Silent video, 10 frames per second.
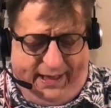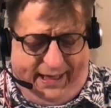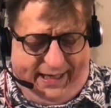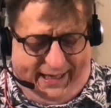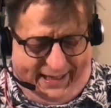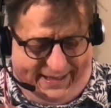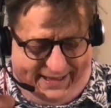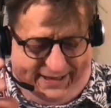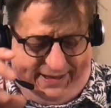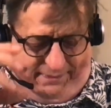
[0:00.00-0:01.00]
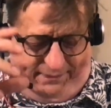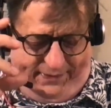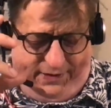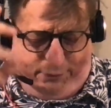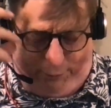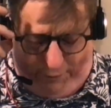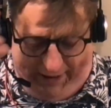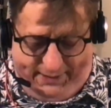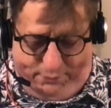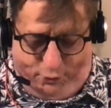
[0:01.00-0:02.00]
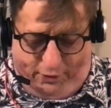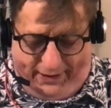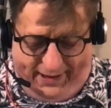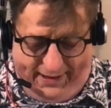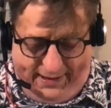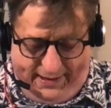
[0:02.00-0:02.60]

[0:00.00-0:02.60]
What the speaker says: It doesn't read poorly.